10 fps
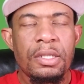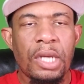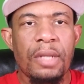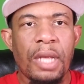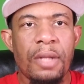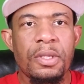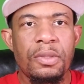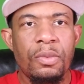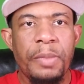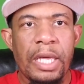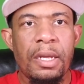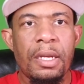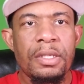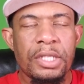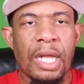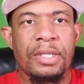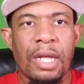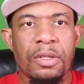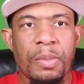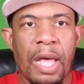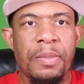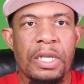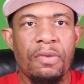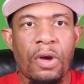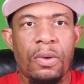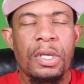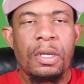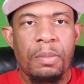Shout out to New Media. Shout out to Black Media Row.